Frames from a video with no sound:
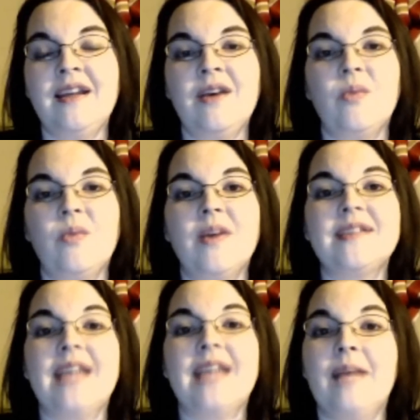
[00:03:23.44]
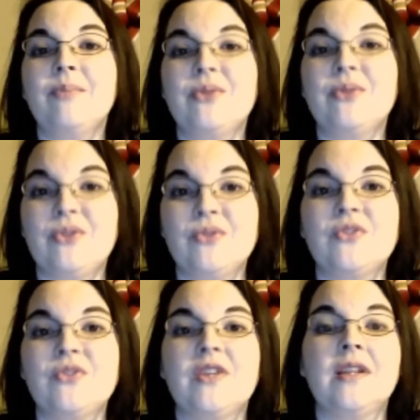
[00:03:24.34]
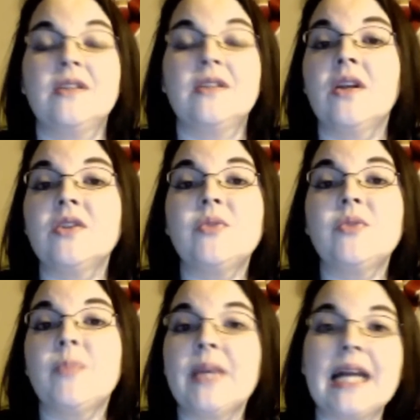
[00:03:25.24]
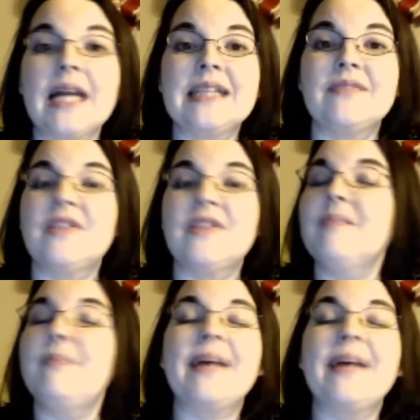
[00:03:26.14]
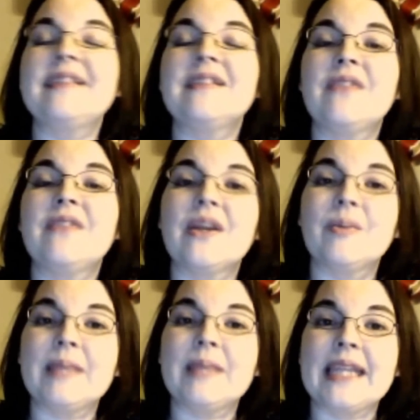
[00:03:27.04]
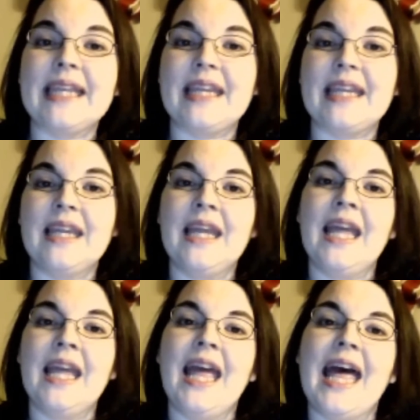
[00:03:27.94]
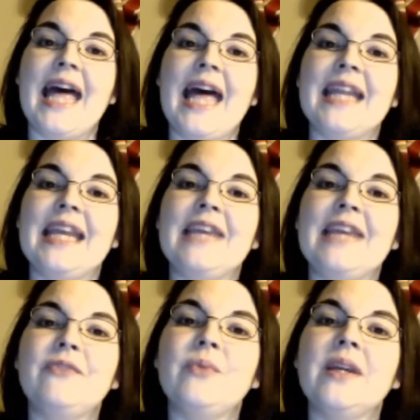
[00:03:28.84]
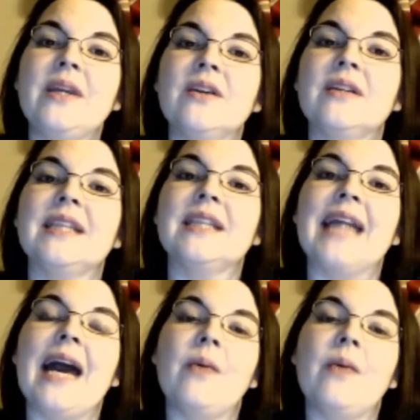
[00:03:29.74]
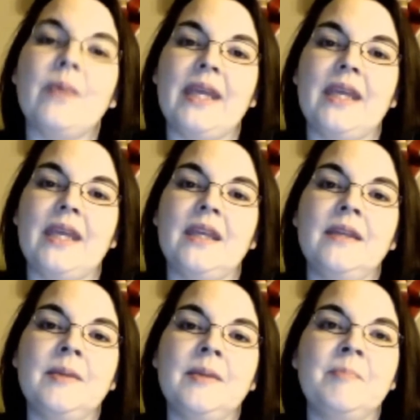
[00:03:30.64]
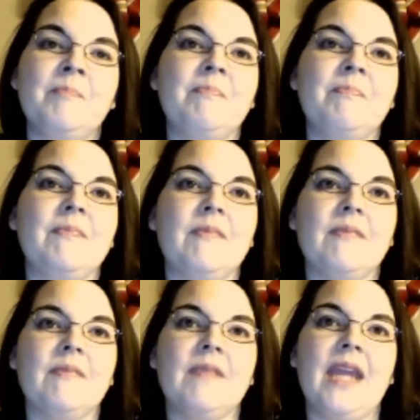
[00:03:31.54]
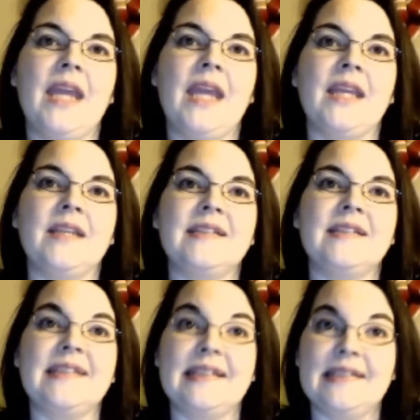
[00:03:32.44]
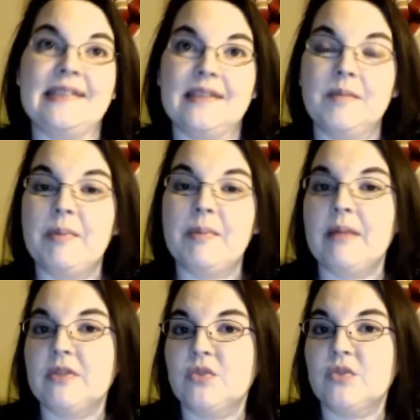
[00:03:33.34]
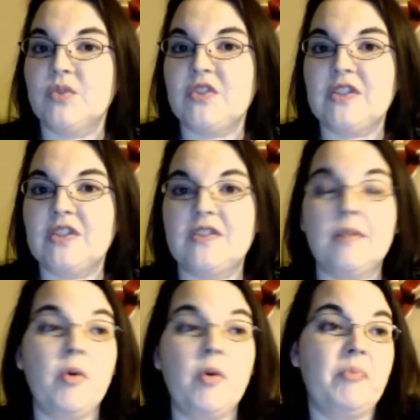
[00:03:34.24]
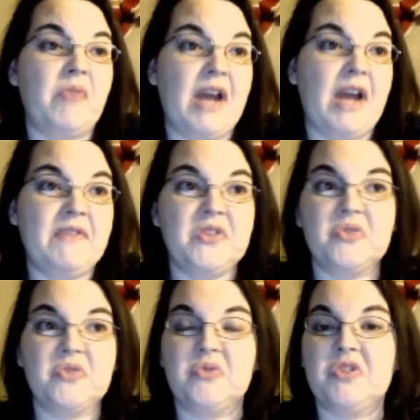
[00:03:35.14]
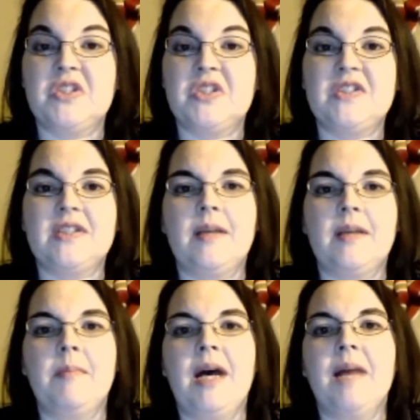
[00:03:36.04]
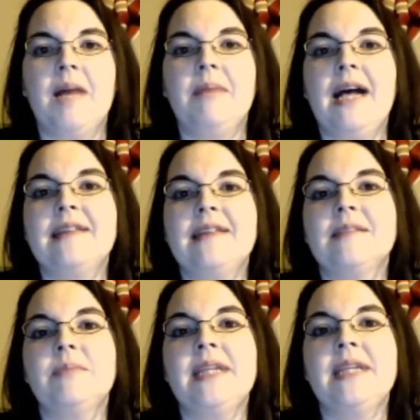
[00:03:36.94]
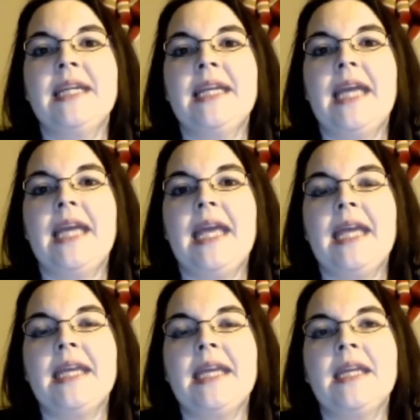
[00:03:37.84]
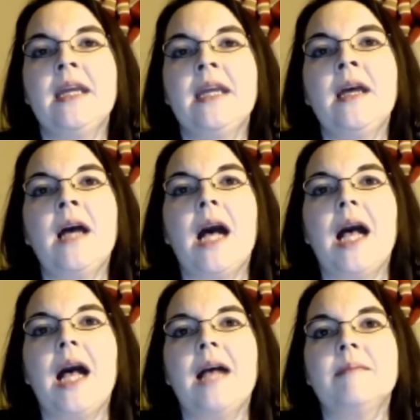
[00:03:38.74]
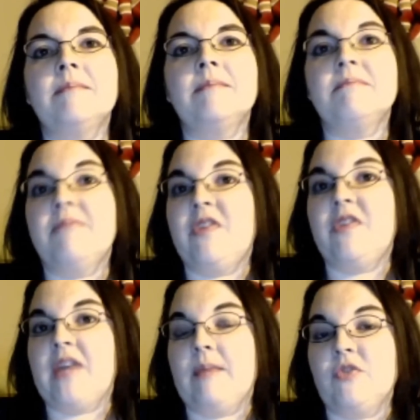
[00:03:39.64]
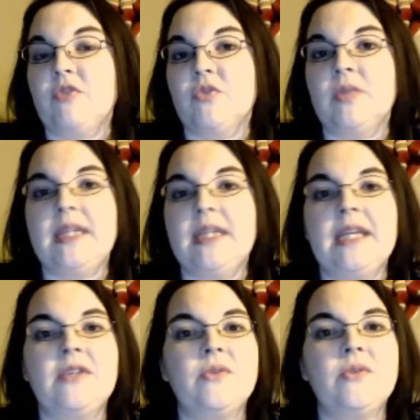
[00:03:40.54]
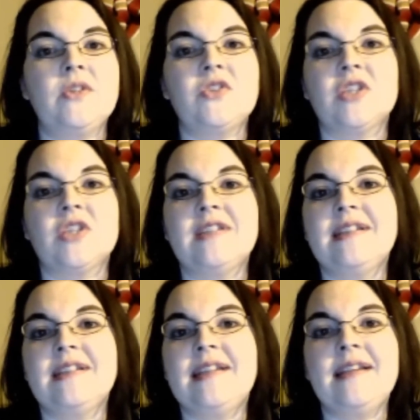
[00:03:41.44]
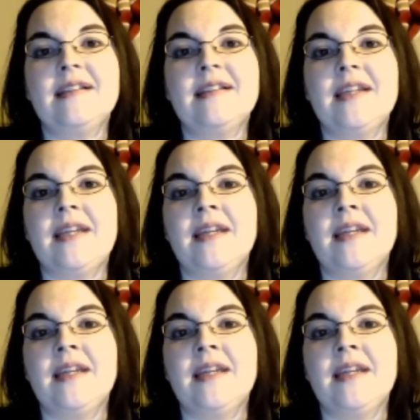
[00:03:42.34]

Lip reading: was to help produce an adult who is productive to the best of their ability. And if we are allowing a system, a public school system or a private school system, possibly a cyber schooling can do this just as easily,